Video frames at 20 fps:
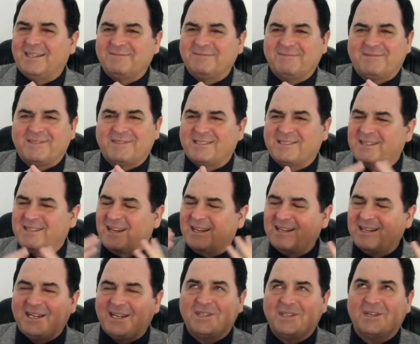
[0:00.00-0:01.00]

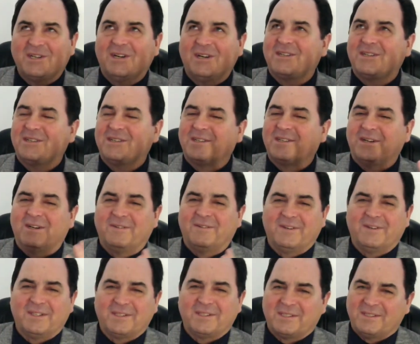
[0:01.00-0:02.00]
Sunday church
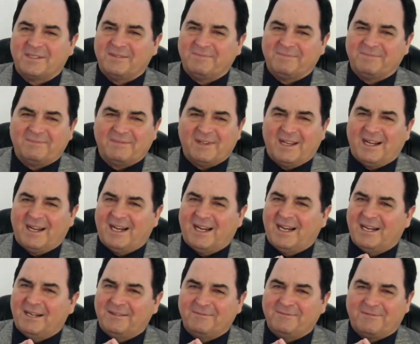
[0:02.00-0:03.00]
service.
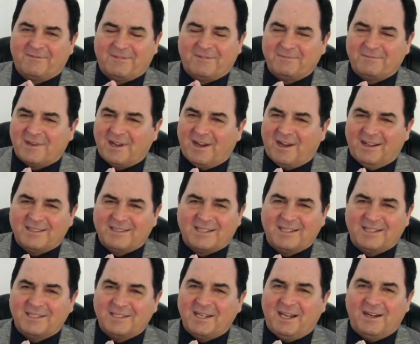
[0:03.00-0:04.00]
From
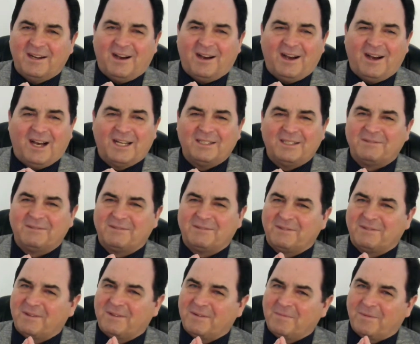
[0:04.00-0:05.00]
Constantine on,
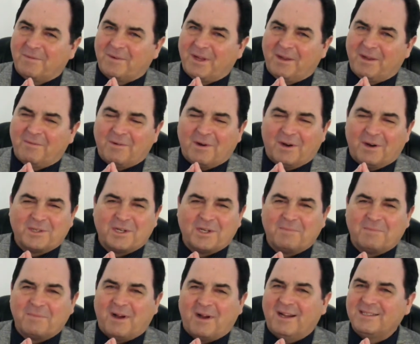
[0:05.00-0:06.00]
we
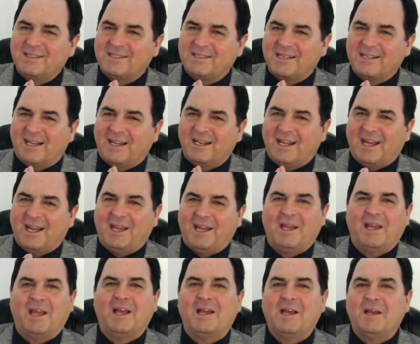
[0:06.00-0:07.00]
worship on
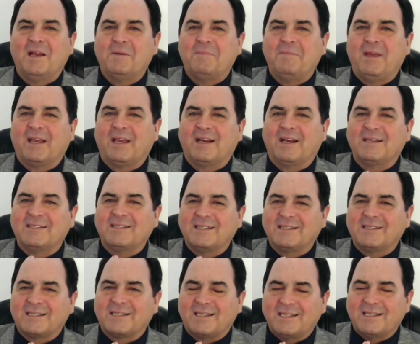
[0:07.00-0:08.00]
Sunday because
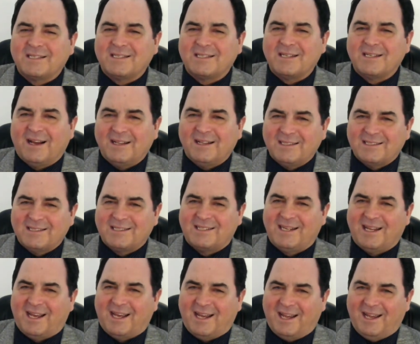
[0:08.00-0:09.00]
it's the sun's
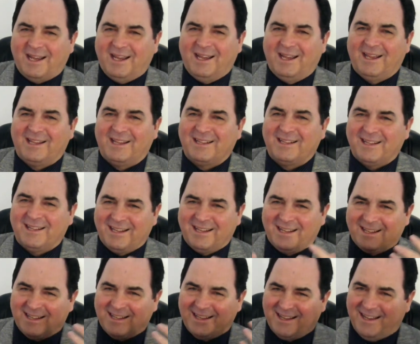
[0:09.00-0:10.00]
day.
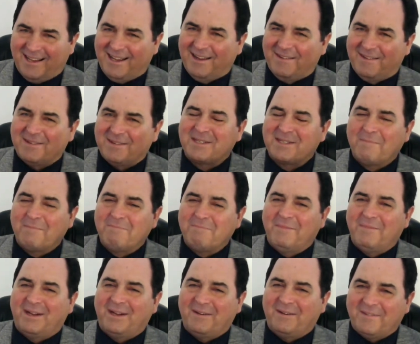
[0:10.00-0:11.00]
He was a
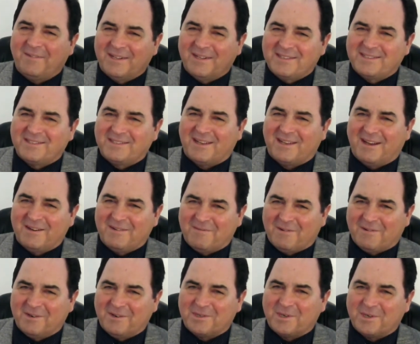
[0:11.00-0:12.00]
bit of a sun
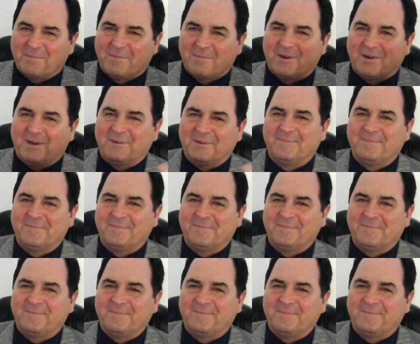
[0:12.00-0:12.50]
worshiper.